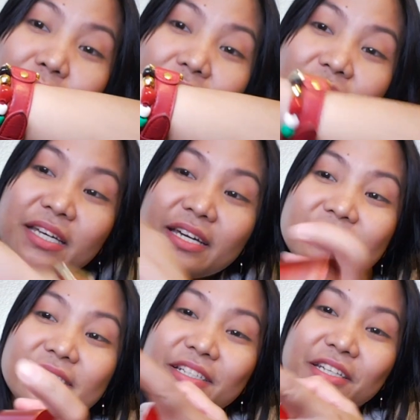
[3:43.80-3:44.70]
the
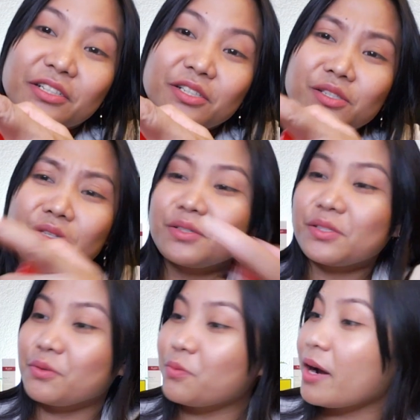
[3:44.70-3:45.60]
text in here is
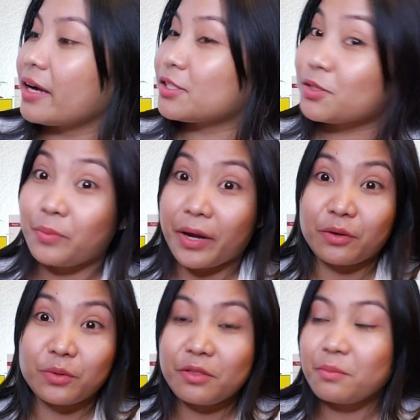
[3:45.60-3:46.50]
also white. So bear
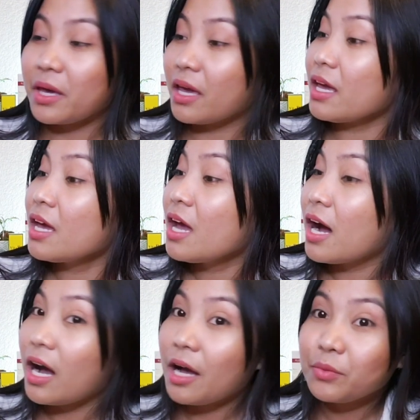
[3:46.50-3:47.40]
with me.
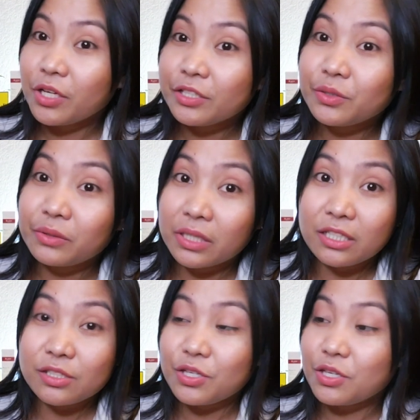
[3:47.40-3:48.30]
I'm going to read
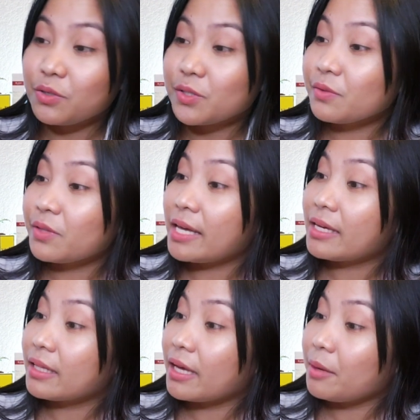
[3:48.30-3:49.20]
it to you. So they
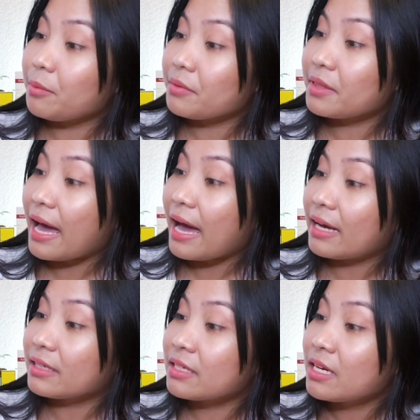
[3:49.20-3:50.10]
claim
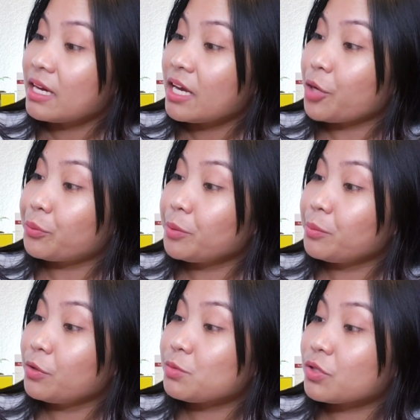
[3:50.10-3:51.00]
that it
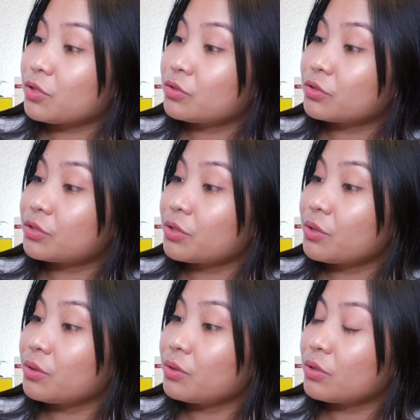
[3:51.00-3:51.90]
removes
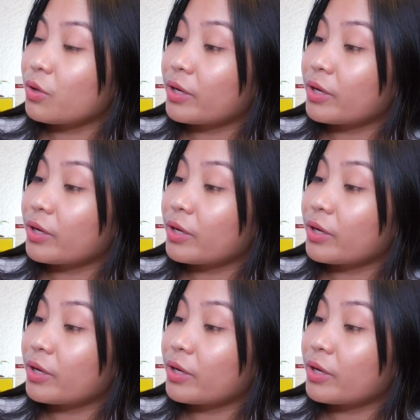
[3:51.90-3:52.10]
control